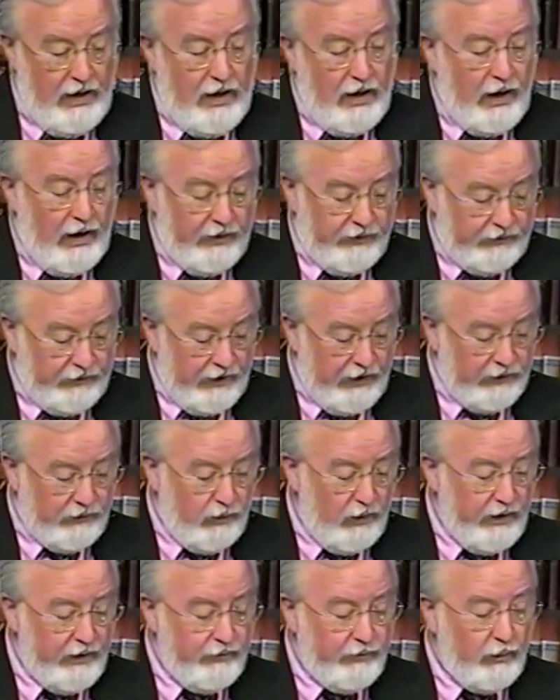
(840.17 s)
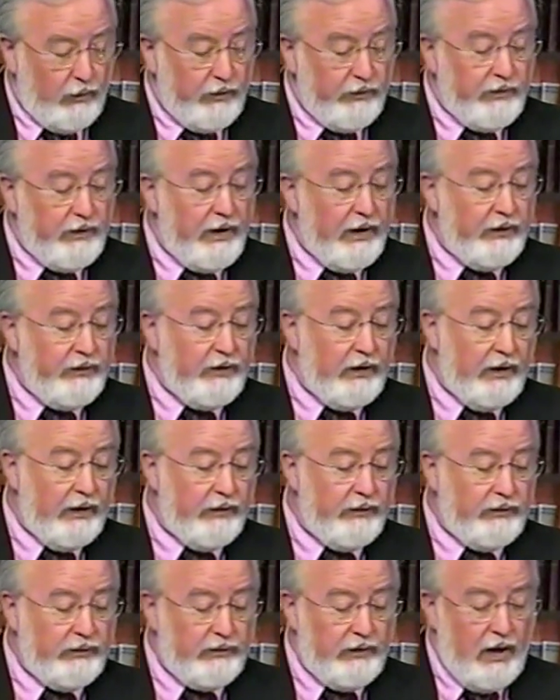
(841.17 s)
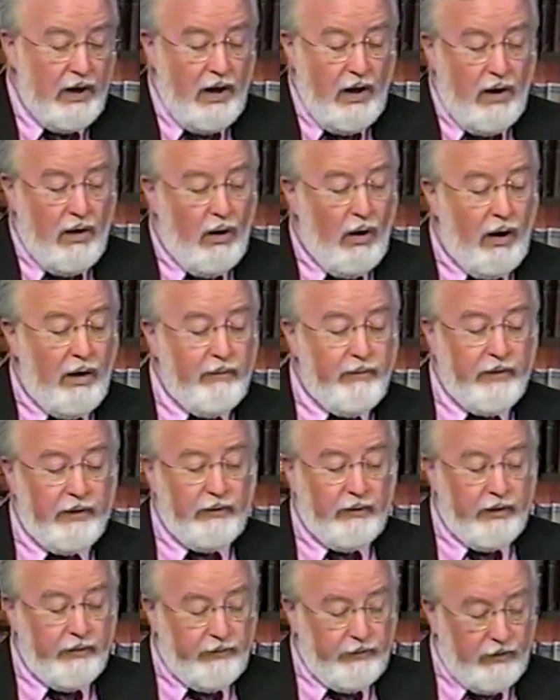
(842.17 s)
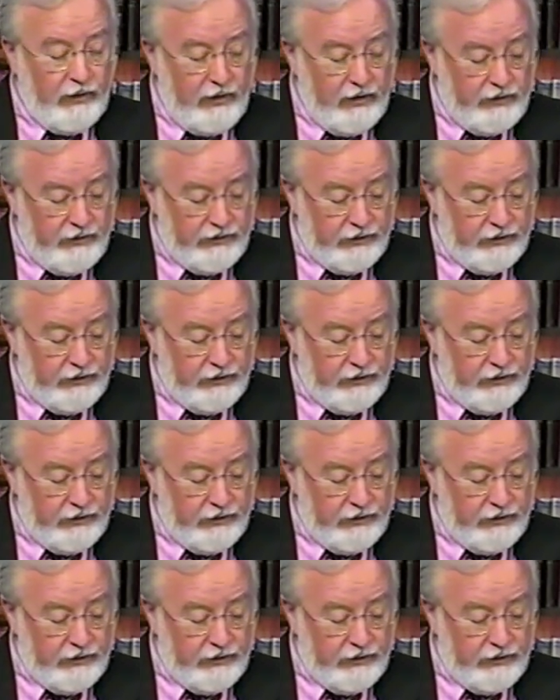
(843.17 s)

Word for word: Isaiah 24 6 is often referred